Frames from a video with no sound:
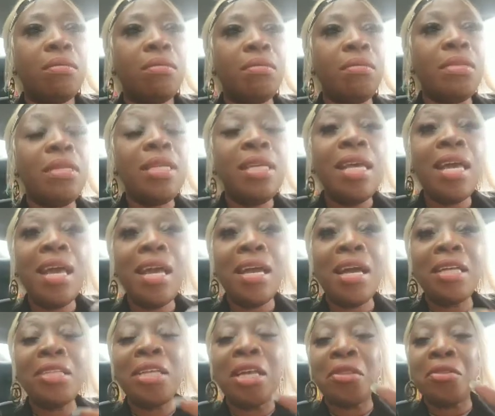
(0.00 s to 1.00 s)
Yeah,
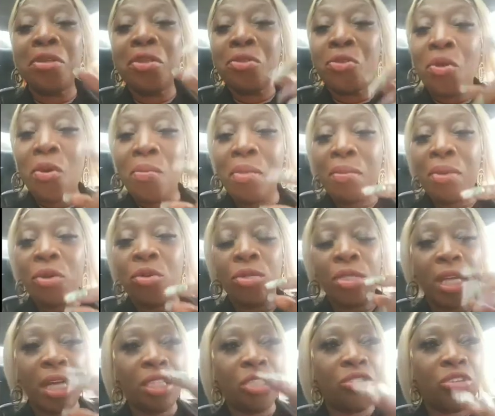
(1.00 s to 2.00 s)
and then you know, I'm
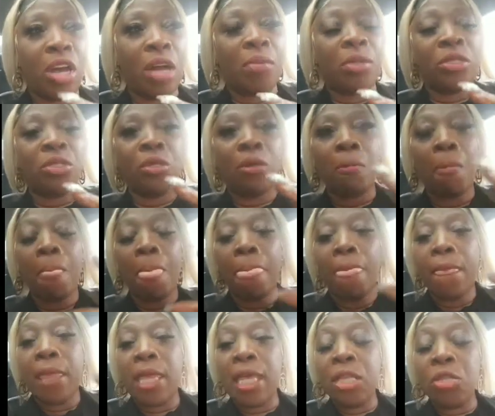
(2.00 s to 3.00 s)
going to drama too.
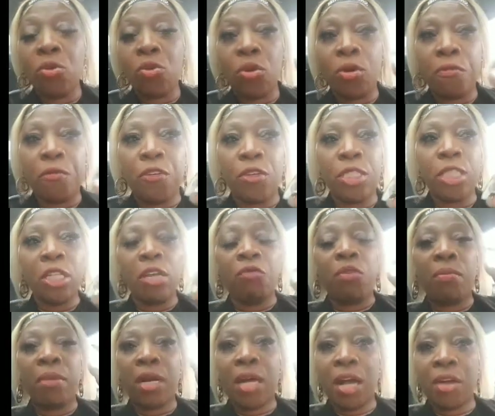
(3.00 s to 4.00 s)
You know, funny enough,
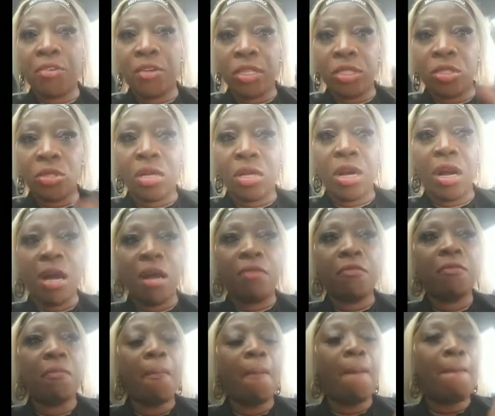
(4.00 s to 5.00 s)
when my career took
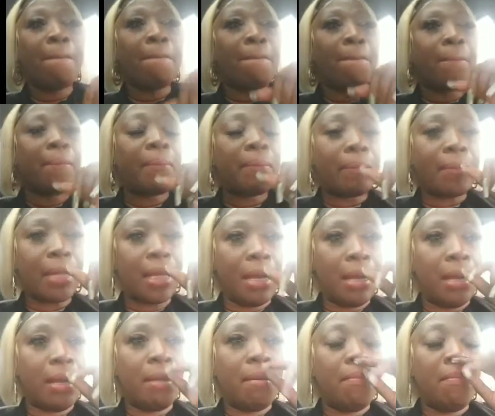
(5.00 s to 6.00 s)
off,
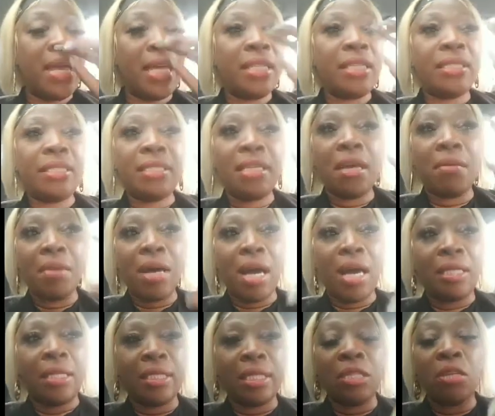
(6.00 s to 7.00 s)
me and the same
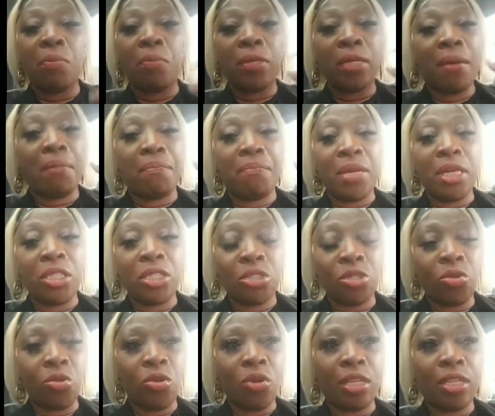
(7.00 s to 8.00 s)
artist end up on a big
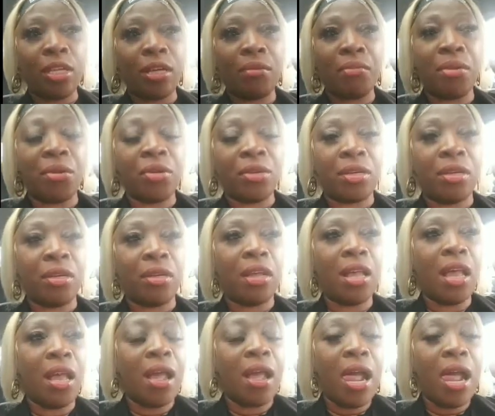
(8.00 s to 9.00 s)
show in America.
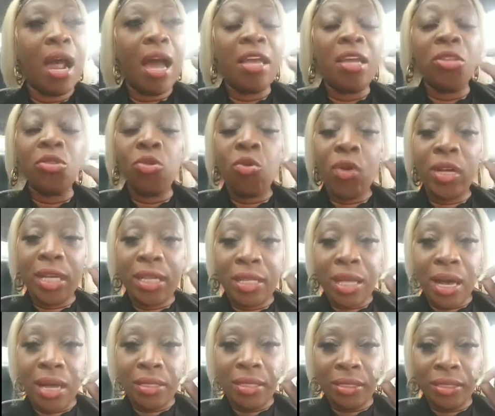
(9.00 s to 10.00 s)
And you know what that
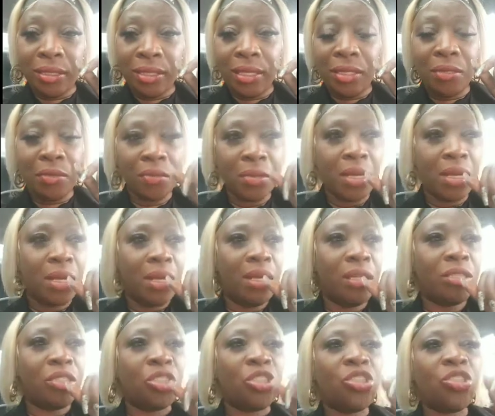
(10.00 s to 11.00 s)
artist did?
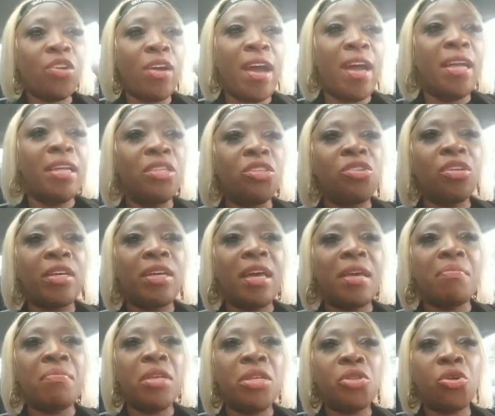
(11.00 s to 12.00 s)
Trying to
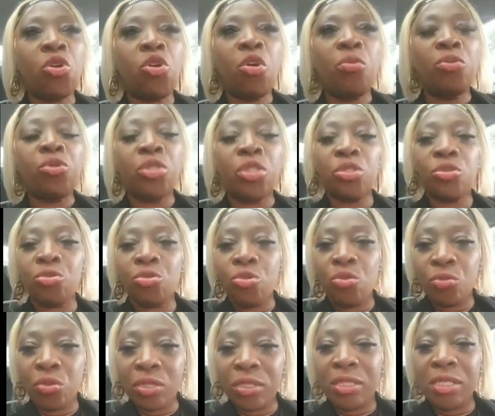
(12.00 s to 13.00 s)
get me to come to his
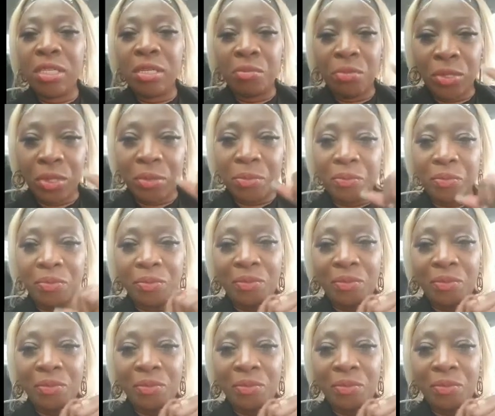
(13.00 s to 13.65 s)
room to sleep with him.